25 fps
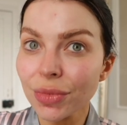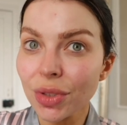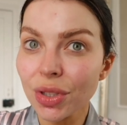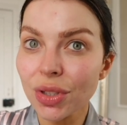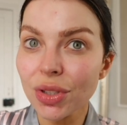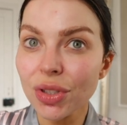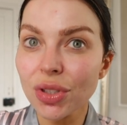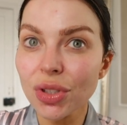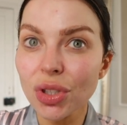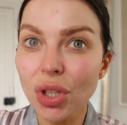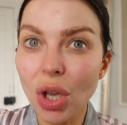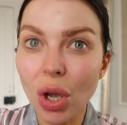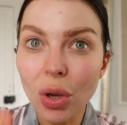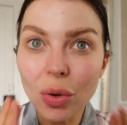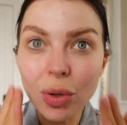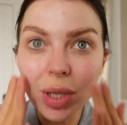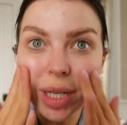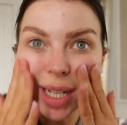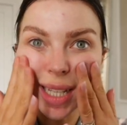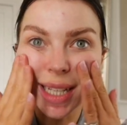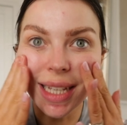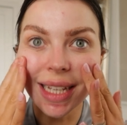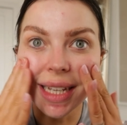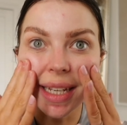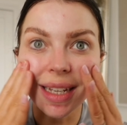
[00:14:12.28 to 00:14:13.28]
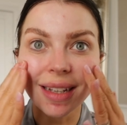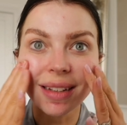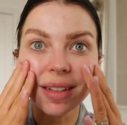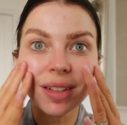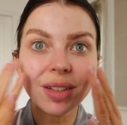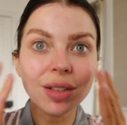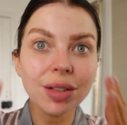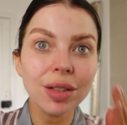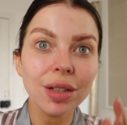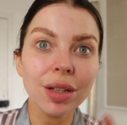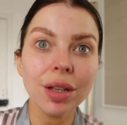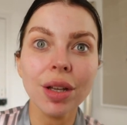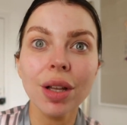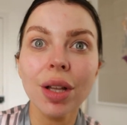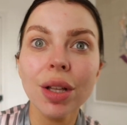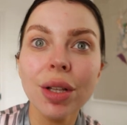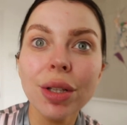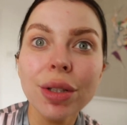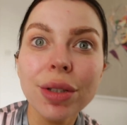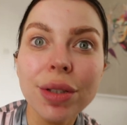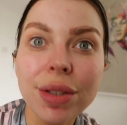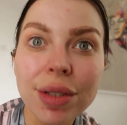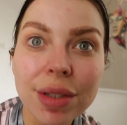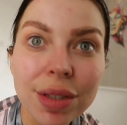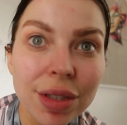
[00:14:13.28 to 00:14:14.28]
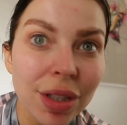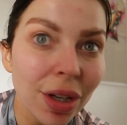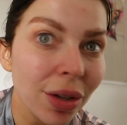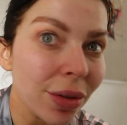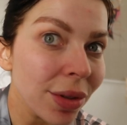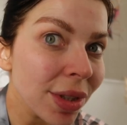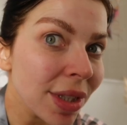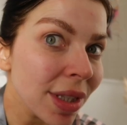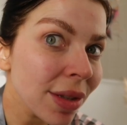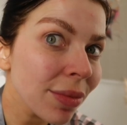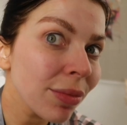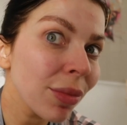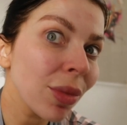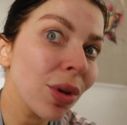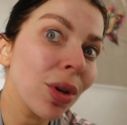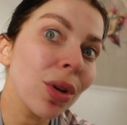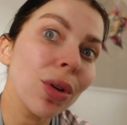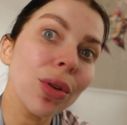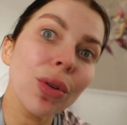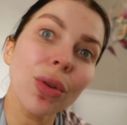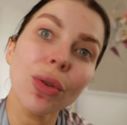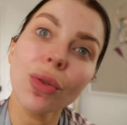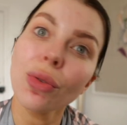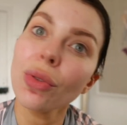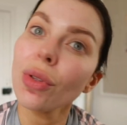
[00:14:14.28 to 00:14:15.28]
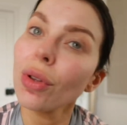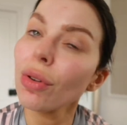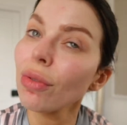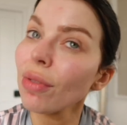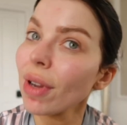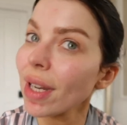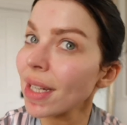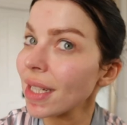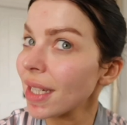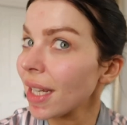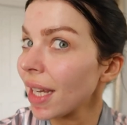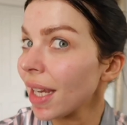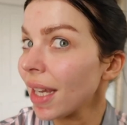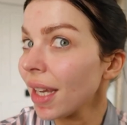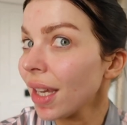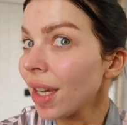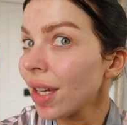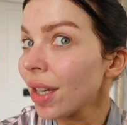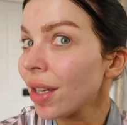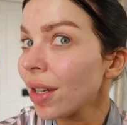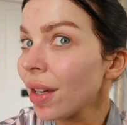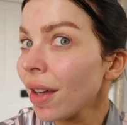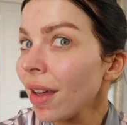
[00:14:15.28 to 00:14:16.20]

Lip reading: so clean, so smooth, ready